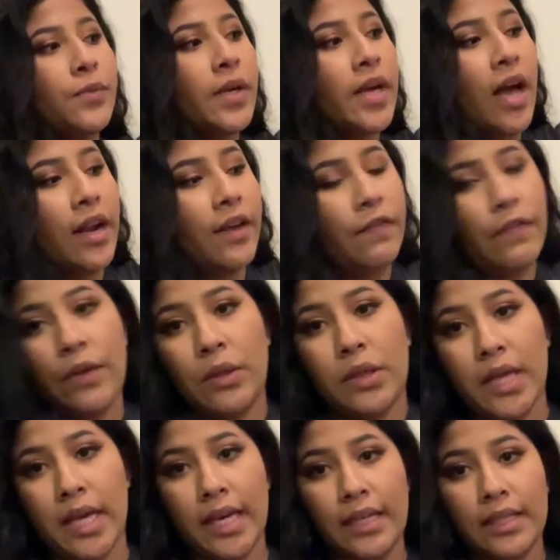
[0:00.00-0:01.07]
We got a few
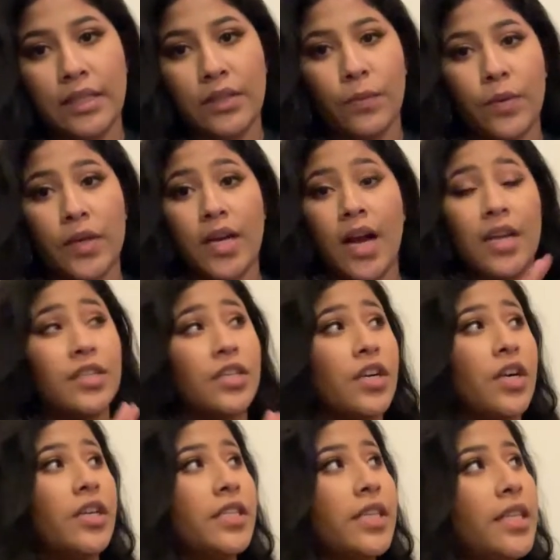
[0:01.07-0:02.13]
things. We got
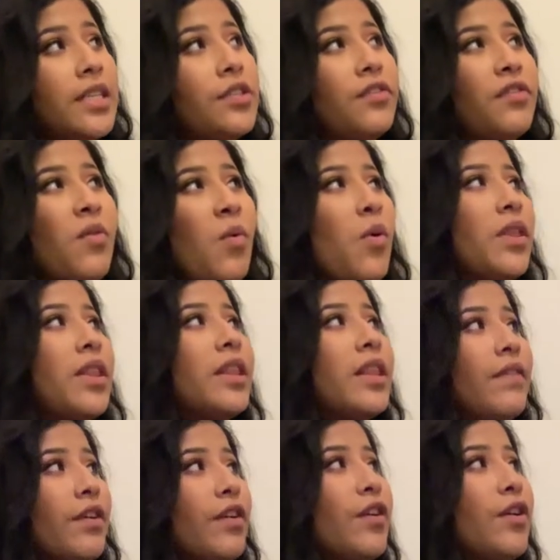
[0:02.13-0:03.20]
curtains for the
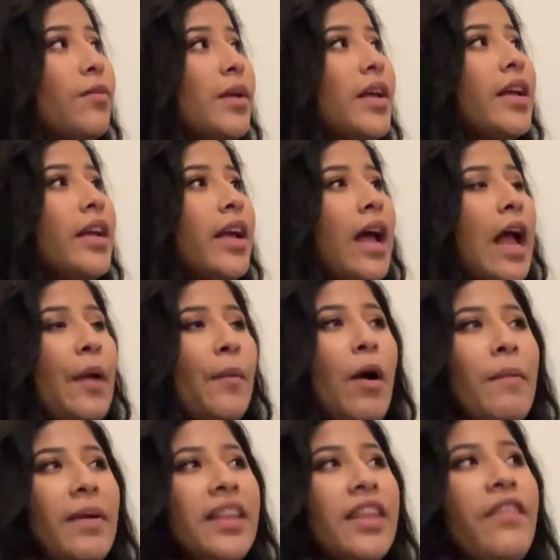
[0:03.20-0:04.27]
living room. I
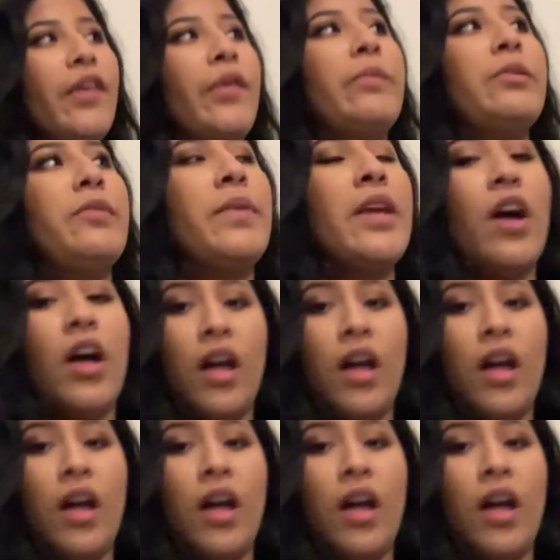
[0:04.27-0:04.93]
want my living room to be